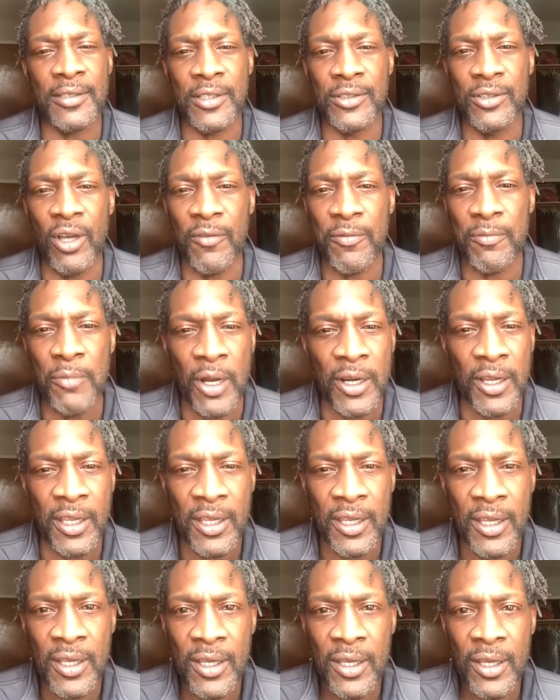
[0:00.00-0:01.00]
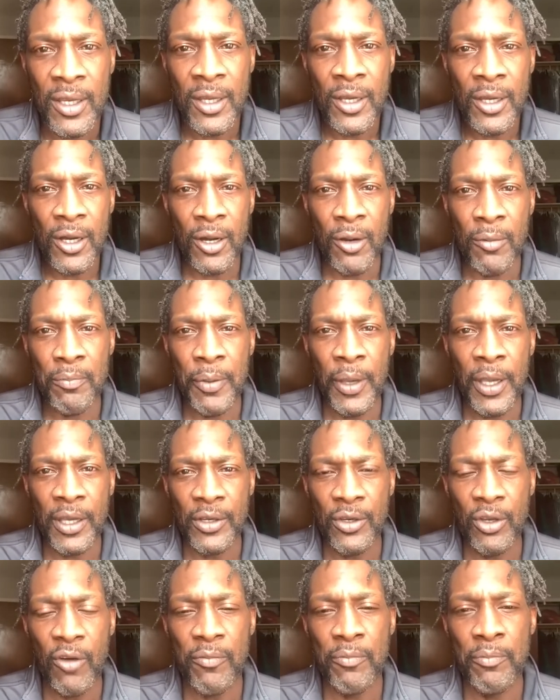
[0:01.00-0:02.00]
enough money, a big
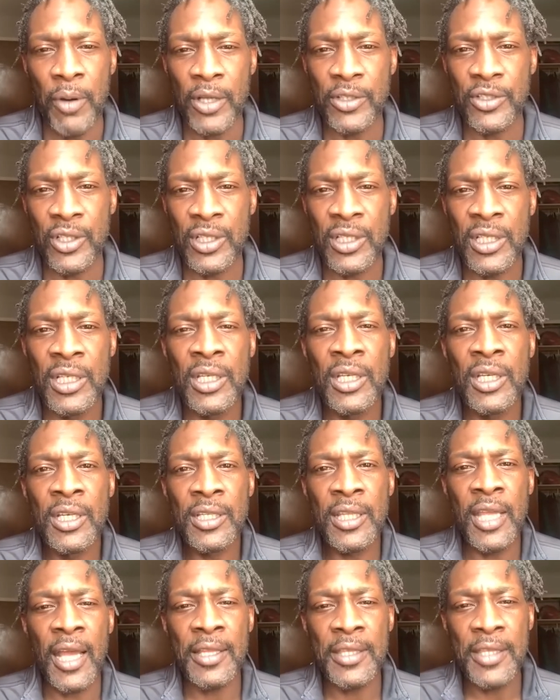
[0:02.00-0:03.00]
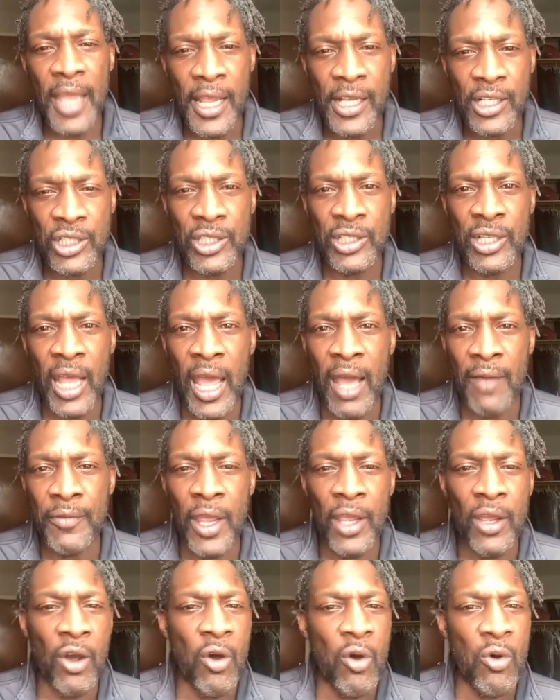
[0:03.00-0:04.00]
enough budget that they should have
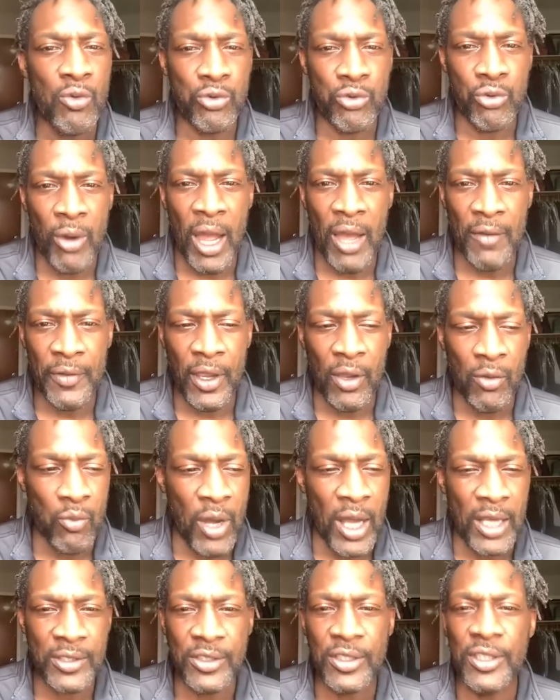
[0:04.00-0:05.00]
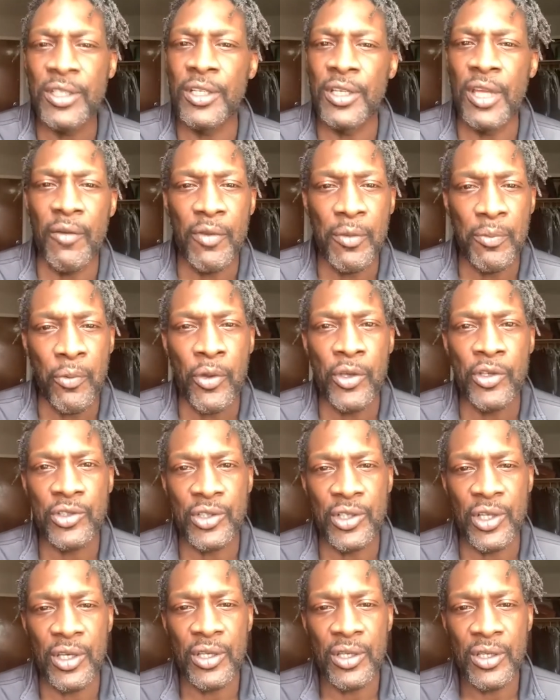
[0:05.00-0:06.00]
their own Thrive N Y C in every
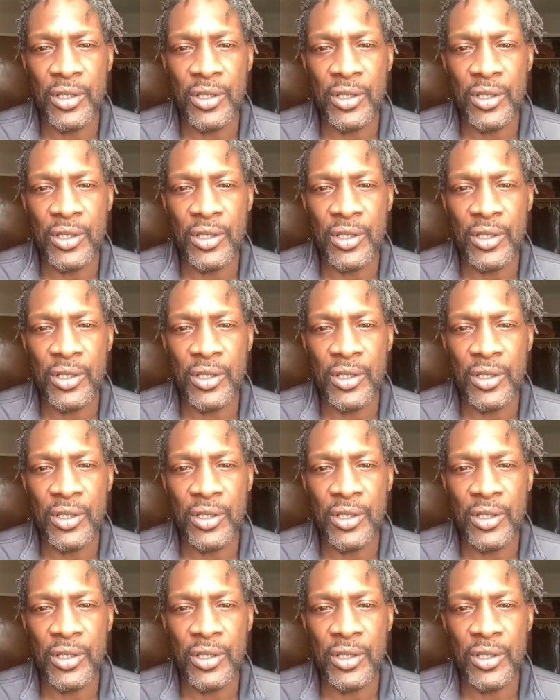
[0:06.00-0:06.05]
precinct.